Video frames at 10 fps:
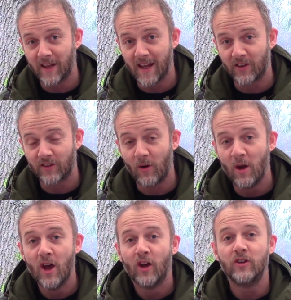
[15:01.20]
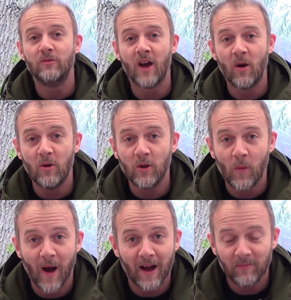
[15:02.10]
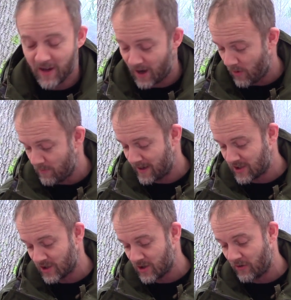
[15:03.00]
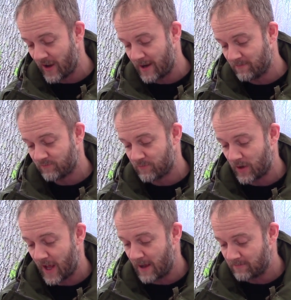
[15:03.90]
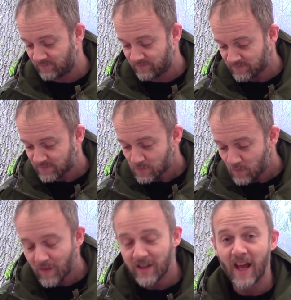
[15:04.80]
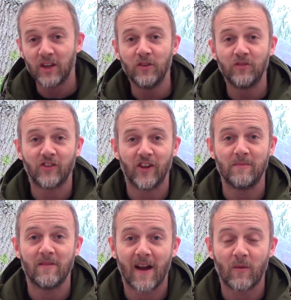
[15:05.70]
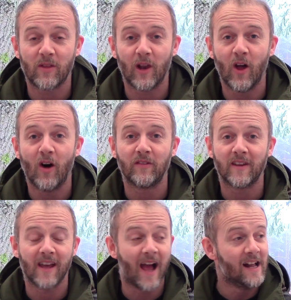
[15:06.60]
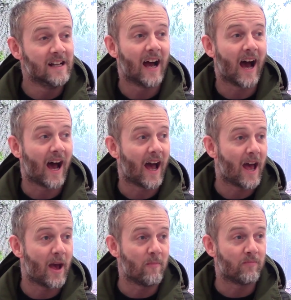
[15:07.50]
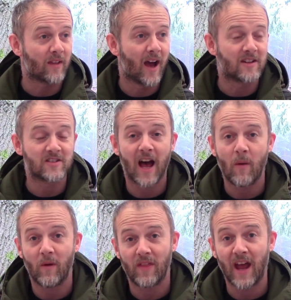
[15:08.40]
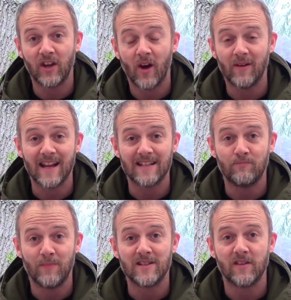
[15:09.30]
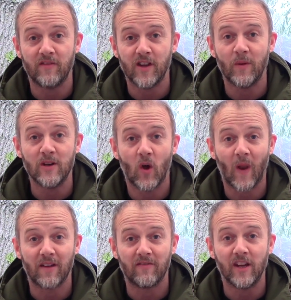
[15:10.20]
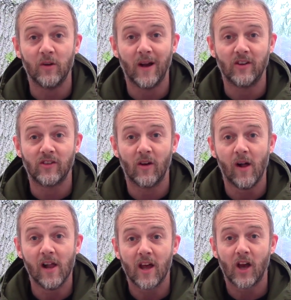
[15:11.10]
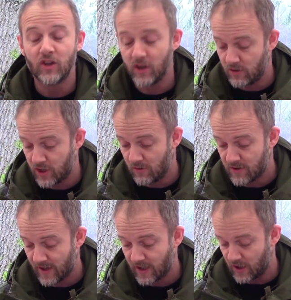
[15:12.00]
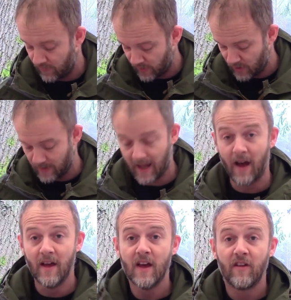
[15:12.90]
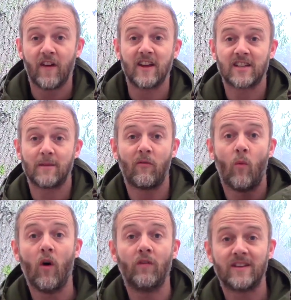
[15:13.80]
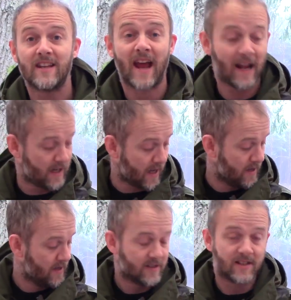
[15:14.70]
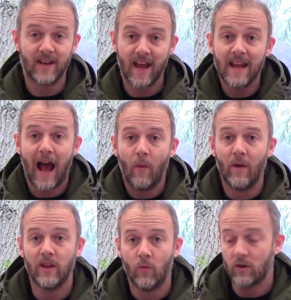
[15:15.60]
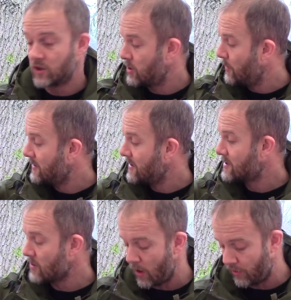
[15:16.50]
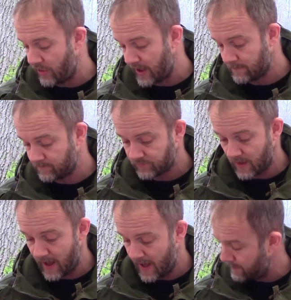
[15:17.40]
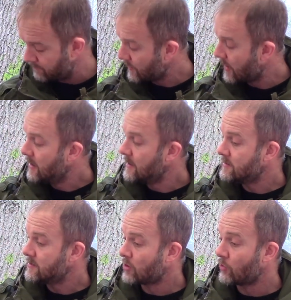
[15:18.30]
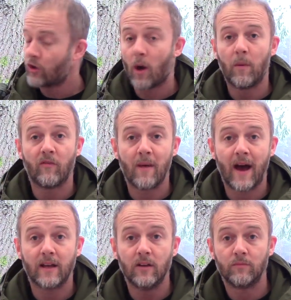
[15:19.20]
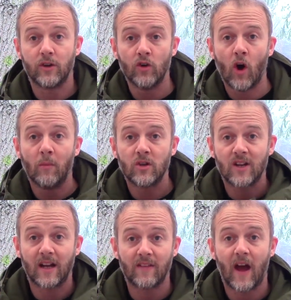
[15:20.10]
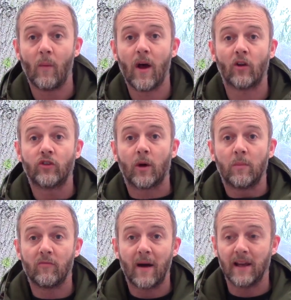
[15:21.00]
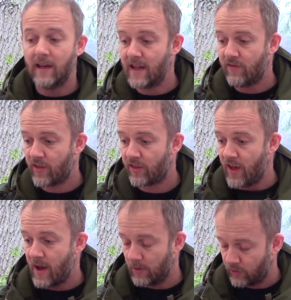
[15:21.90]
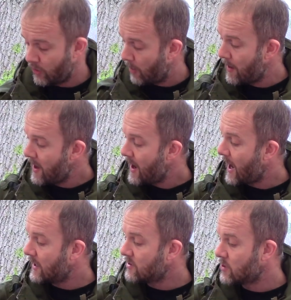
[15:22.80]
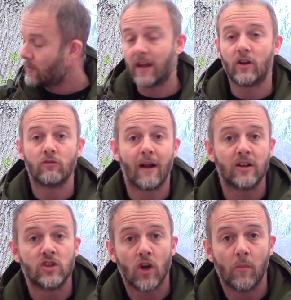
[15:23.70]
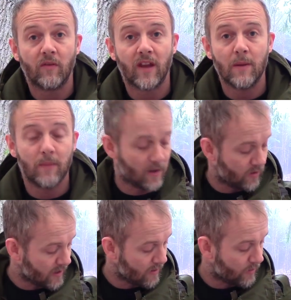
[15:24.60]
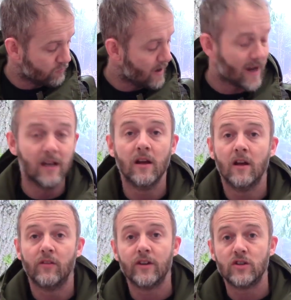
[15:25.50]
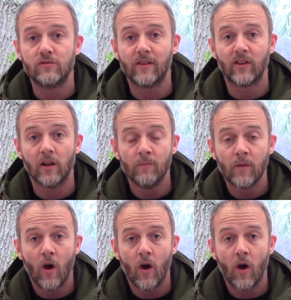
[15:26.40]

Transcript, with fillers: gear. So you know who you are. I won't mention your name, but um, yeah, you've seen me right with a lot of gear um, at a time that I know is busy for you in your life anyway. So a huge, huge thank you for doing that. First time I've worn this in anger today, out in the woods doing this sort of thing. Um, it's on top of my, the normal jacket that I wear, on top of my Lifa thermal top, and it's doing a grand job of keeping the, the rain, the drizzle